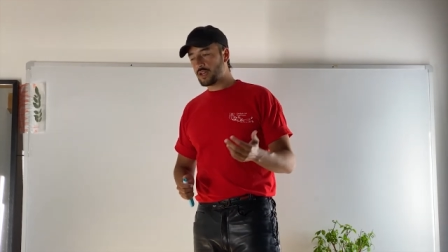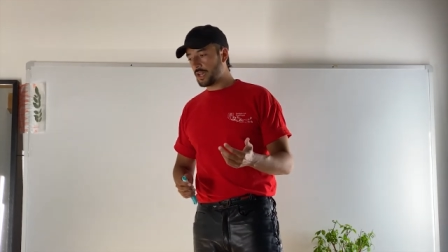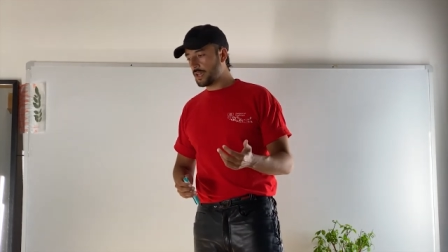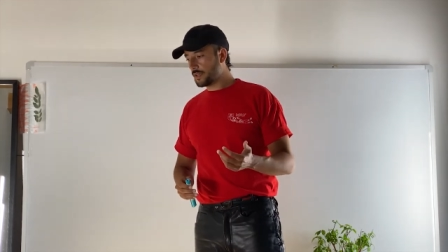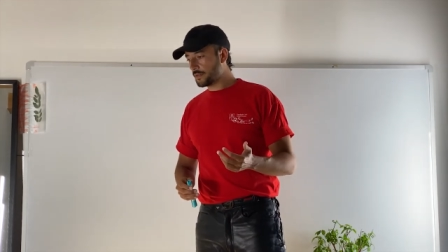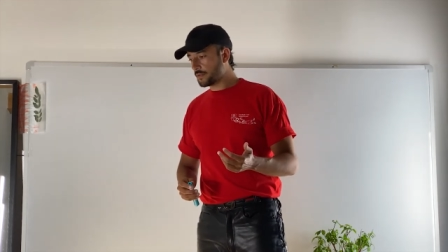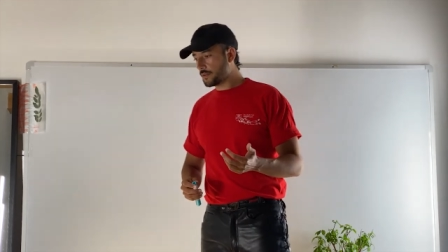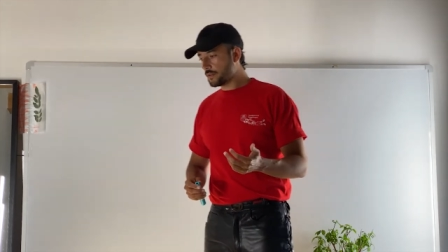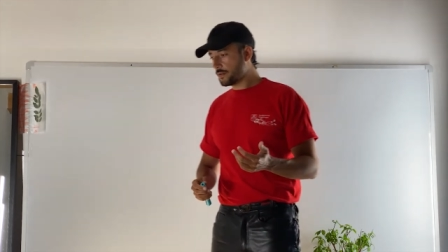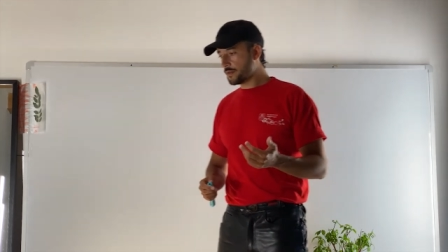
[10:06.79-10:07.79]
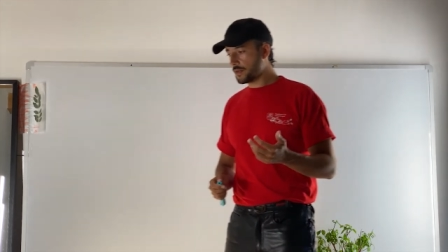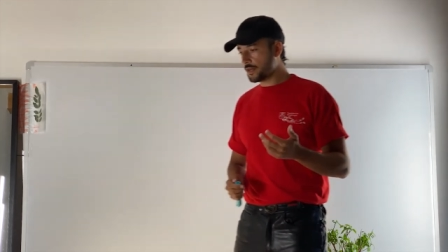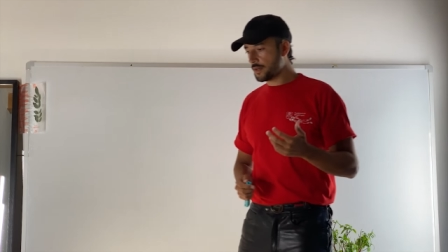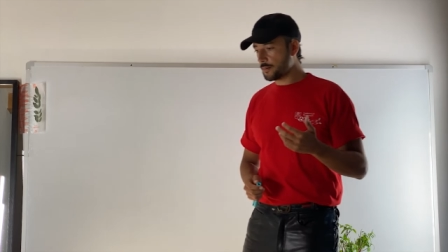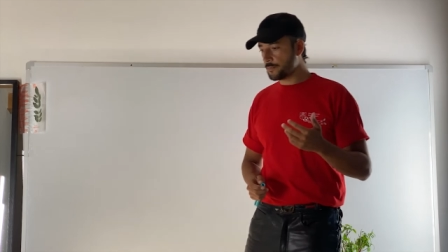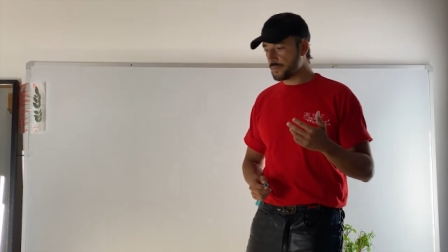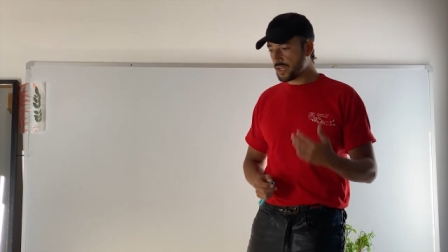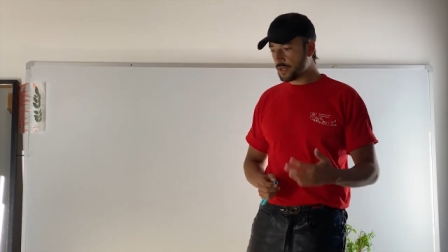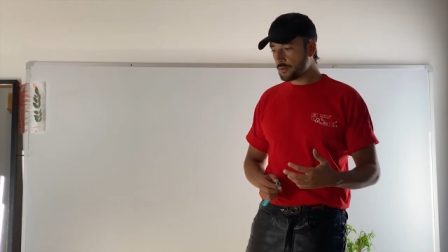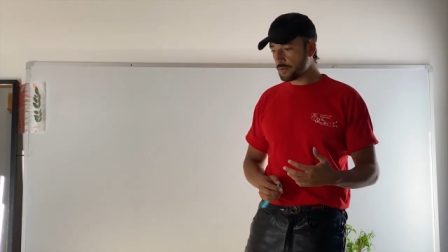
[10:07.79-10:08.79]
and um,
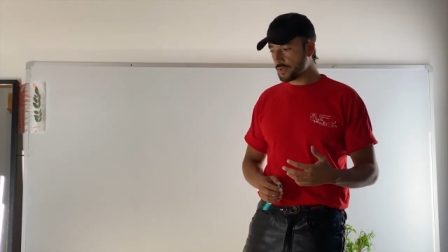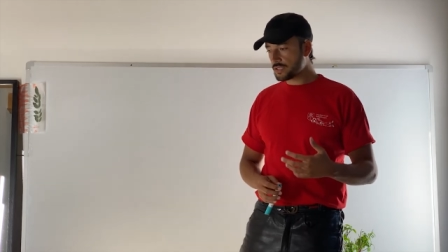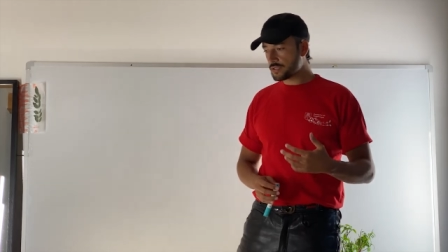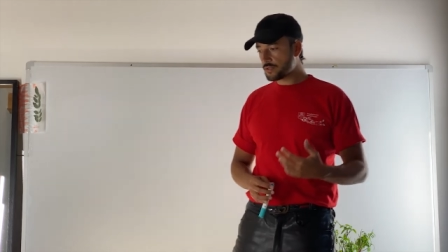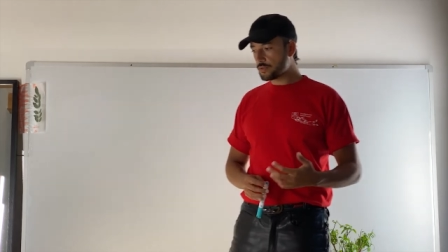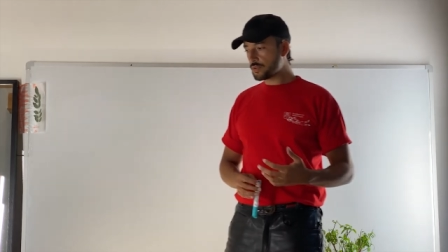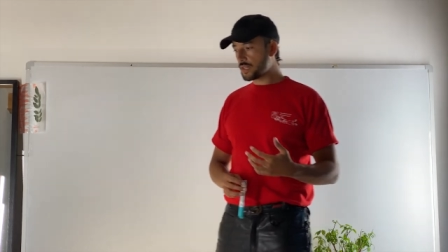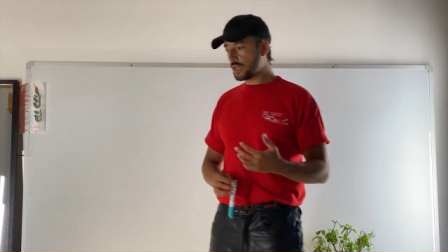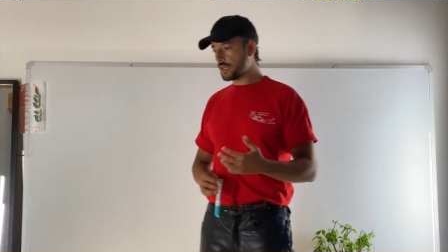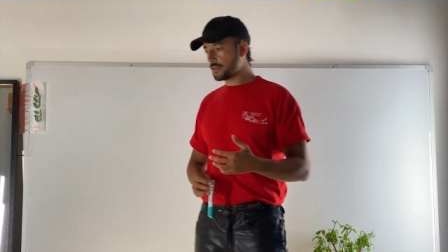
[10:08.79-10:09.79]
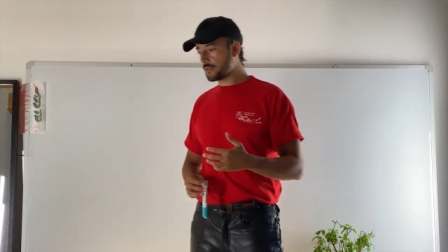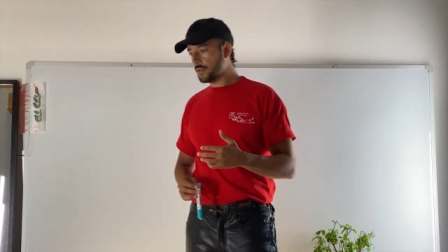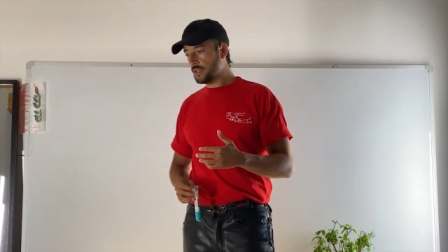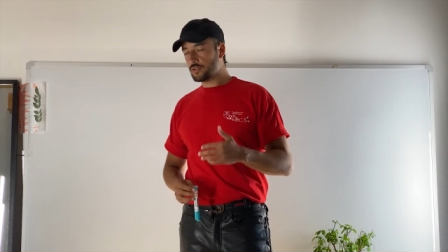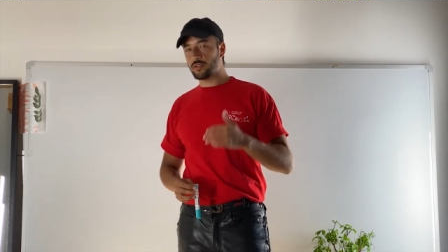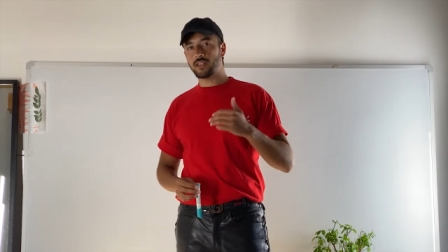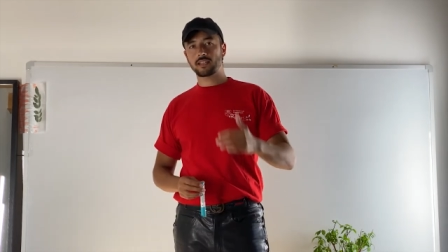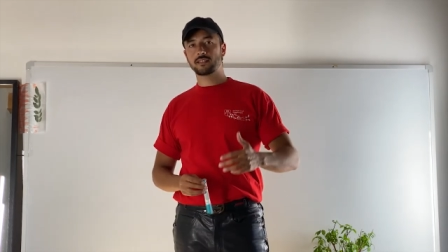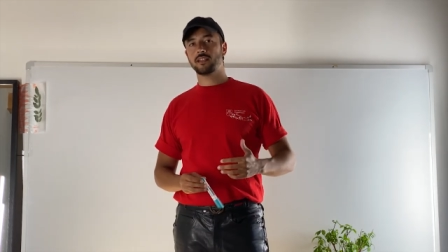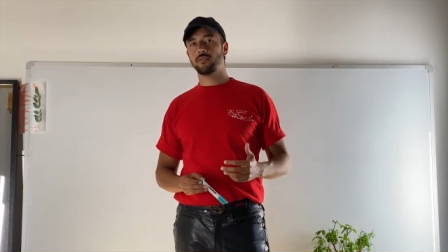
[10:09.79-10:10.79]
now let's look at the
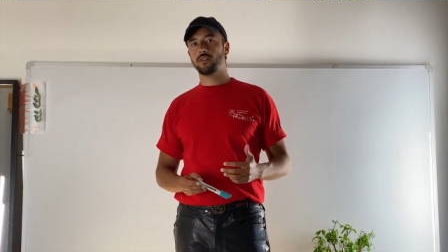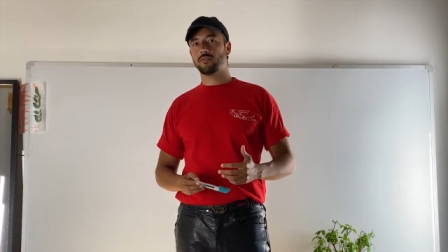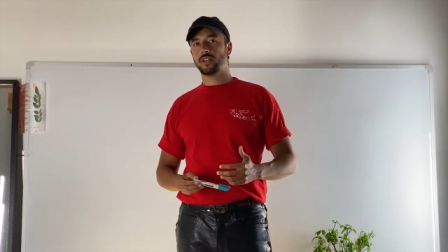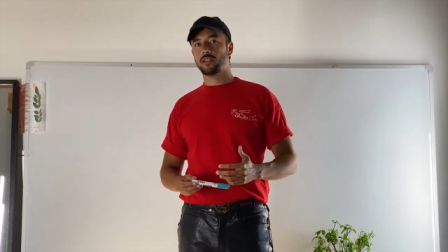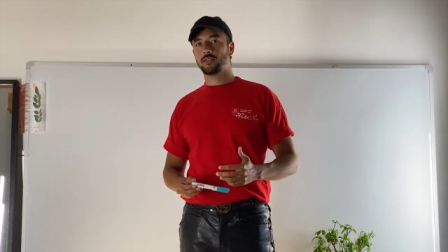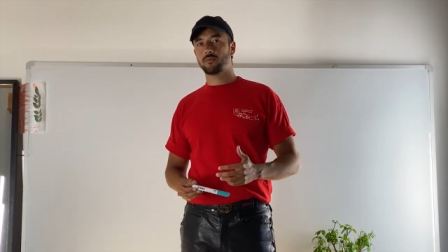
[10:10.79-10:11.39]
next level of that,